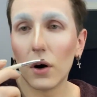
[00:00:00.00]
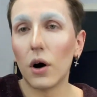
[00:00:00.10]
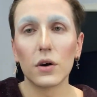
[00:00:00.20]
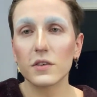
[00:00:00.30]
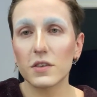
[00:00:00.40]

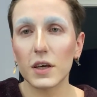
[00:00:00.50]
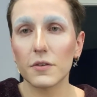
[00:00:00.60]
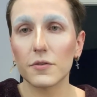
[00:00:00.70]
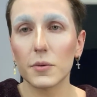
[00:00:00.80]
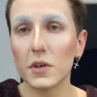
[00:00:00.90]

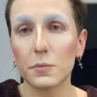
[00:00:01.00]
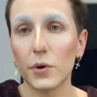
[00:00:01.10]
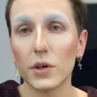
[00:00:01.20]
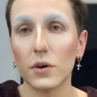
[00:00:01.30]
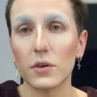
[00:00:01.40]
Honestly, from this
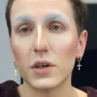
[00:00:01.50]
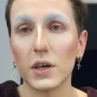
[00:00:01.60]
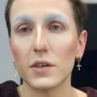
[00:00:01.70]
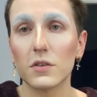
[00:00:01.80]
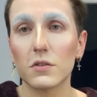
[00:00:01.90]
point on,
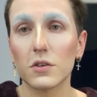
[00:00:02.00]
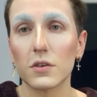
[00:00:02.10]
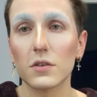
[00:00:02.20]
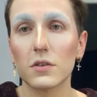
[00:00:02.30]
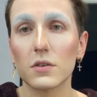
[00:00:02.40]
it's
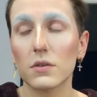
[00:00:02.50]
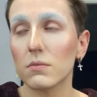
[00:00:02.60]
just